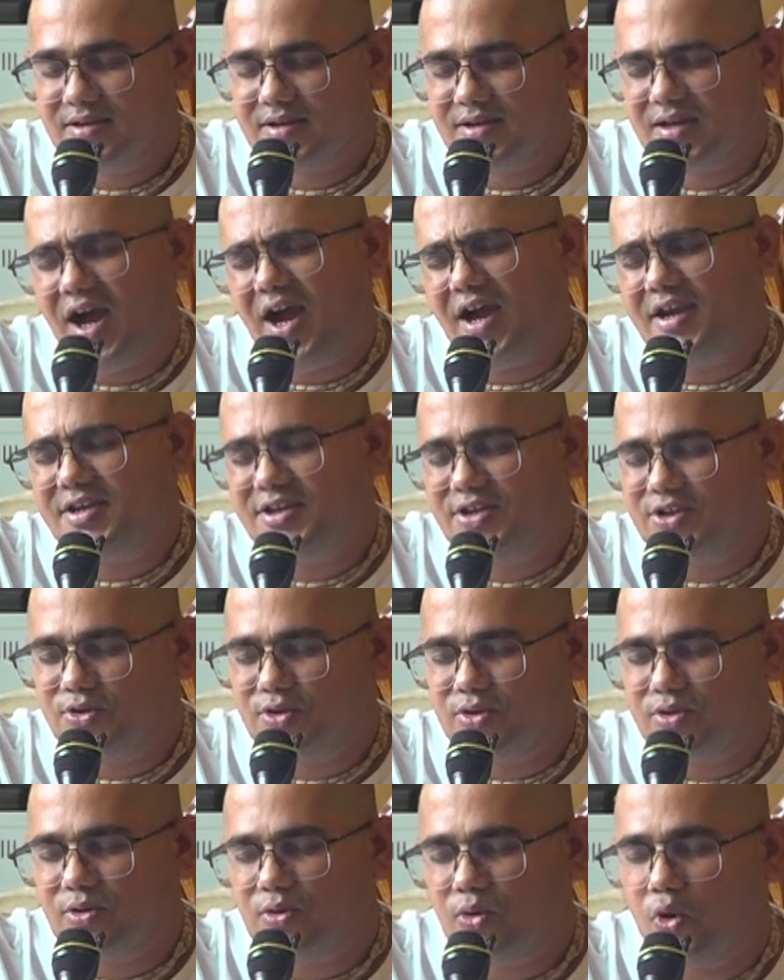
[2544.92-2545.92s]
can't
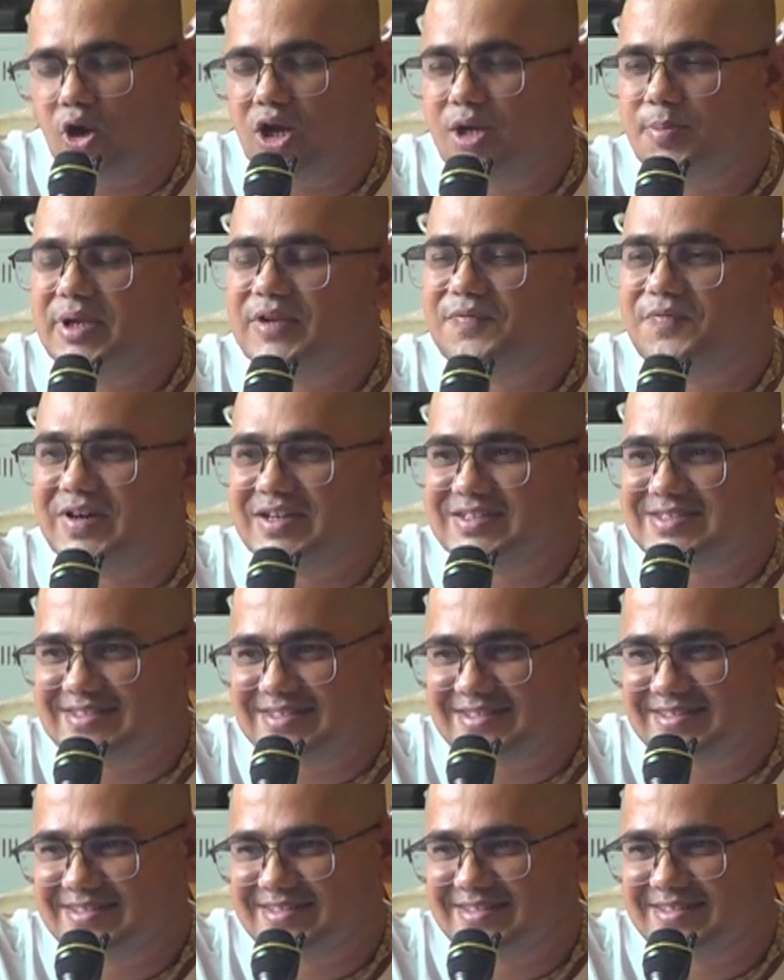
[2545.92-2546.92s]
you hold me
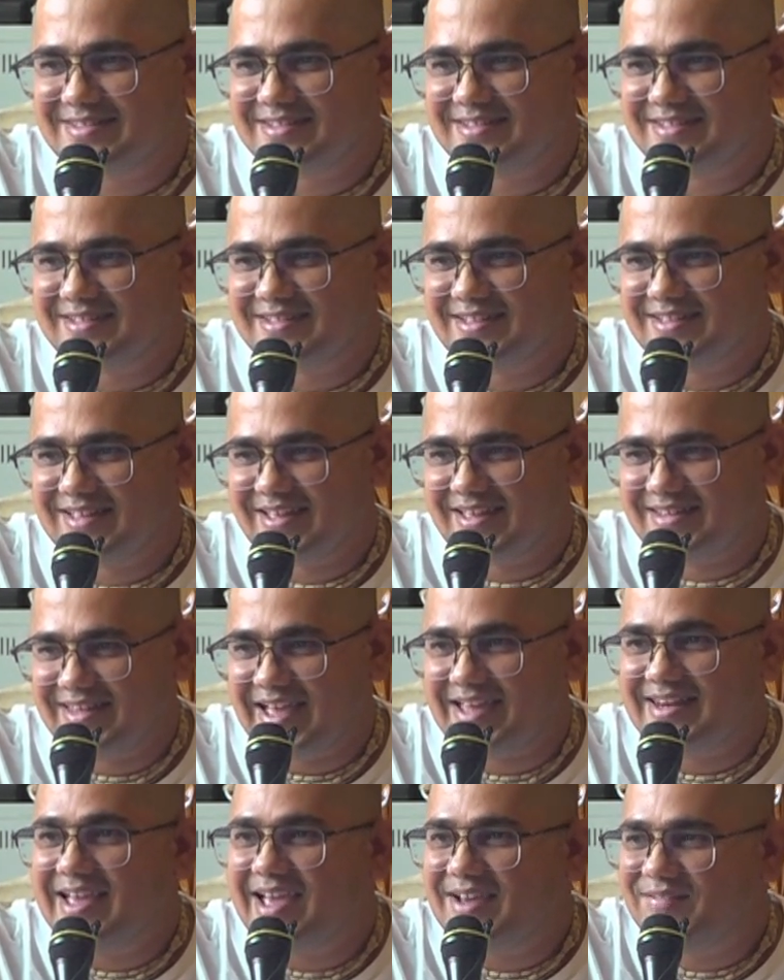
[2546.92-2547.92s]
first and
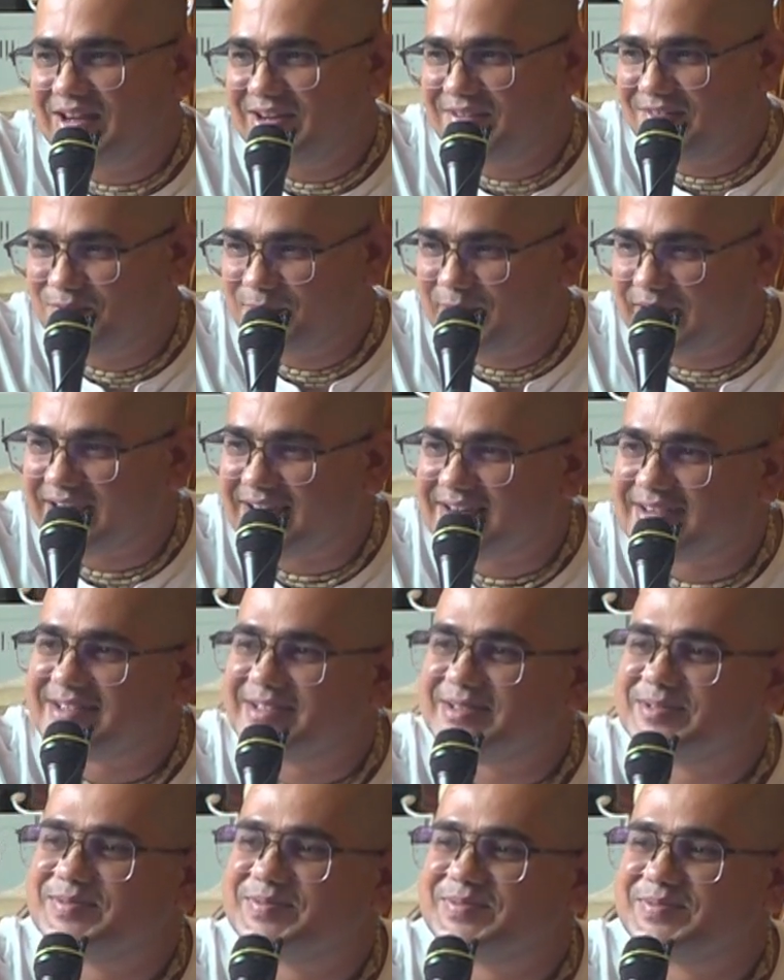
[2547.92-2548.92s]
then I will leave my
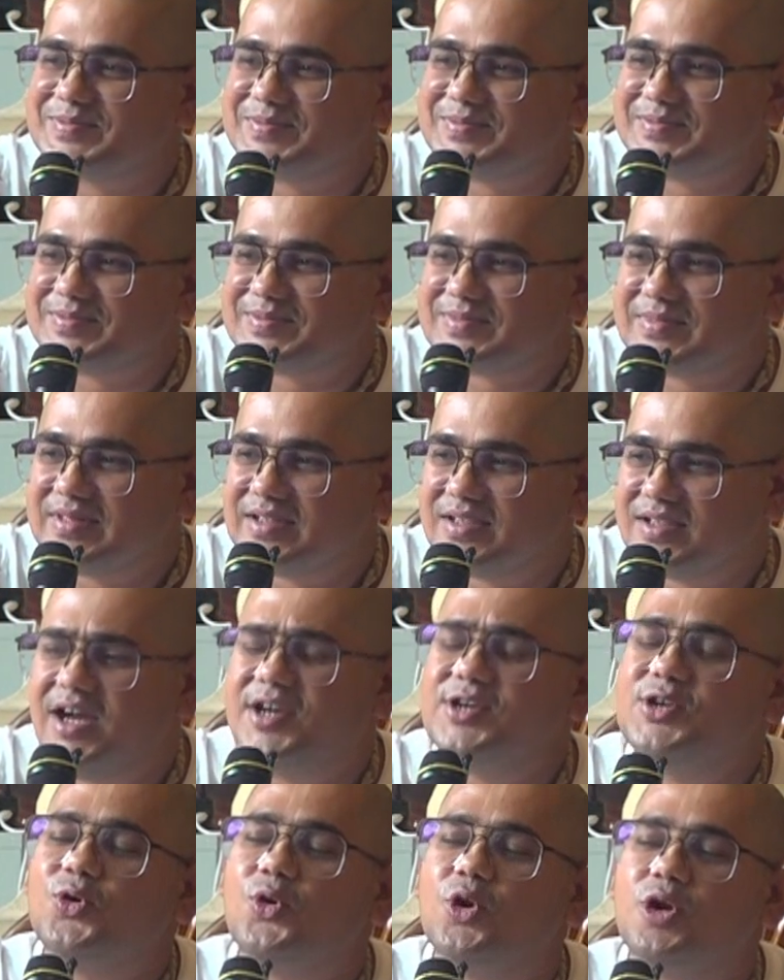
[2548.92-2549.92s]
hand?
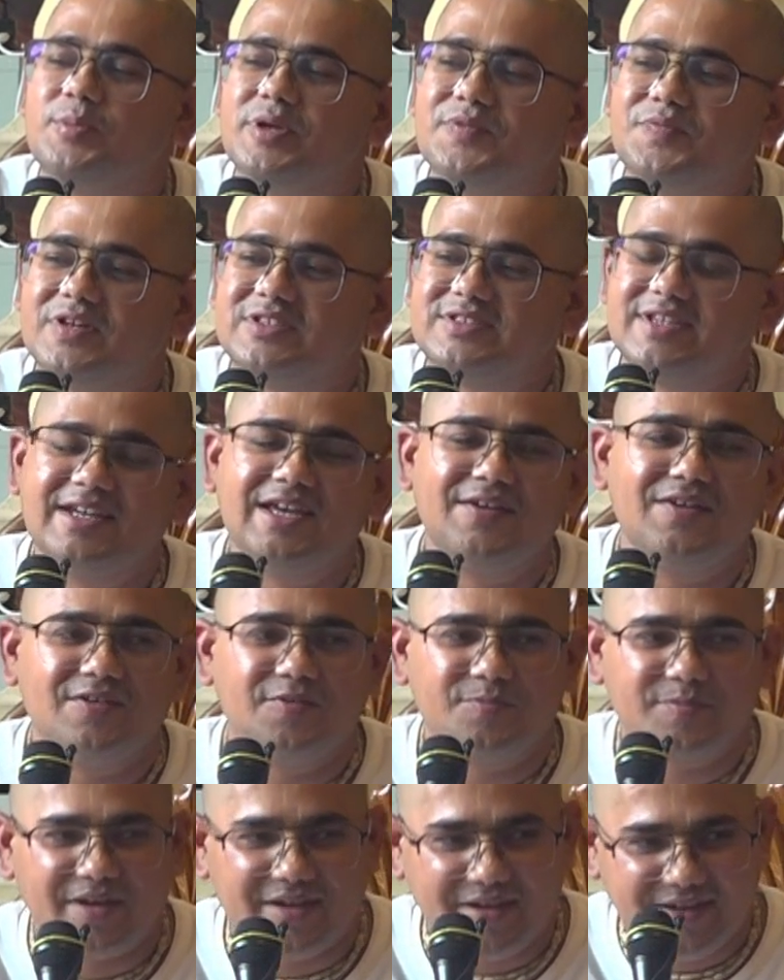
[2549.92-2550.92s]
Can't you hold me first, then I will
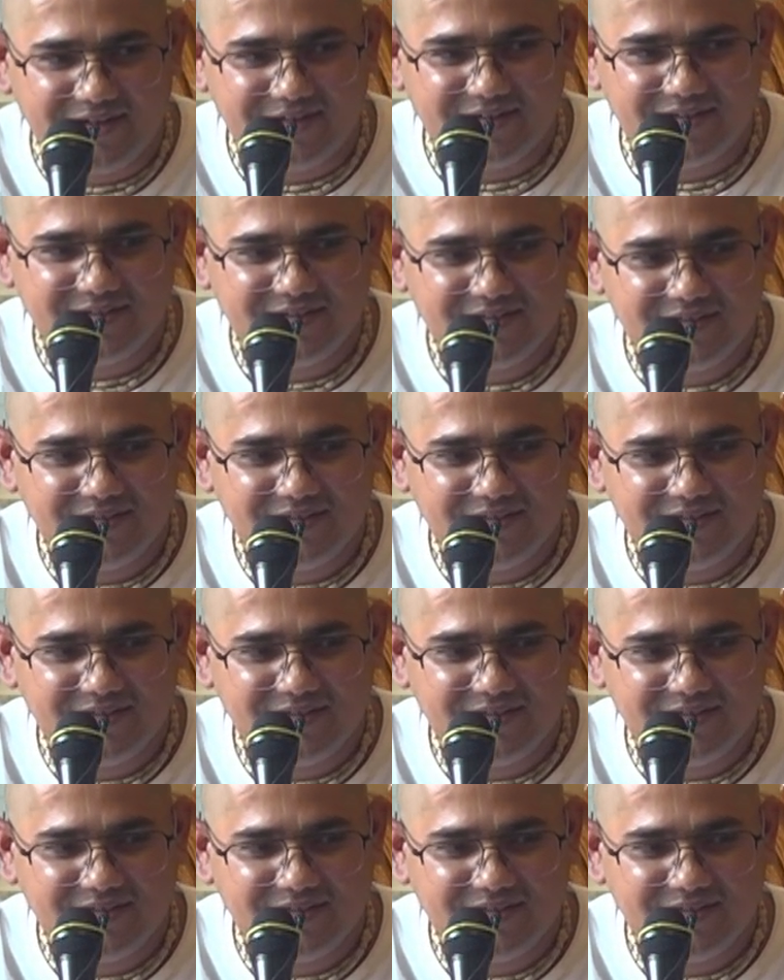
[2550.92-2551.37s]
leave my hand?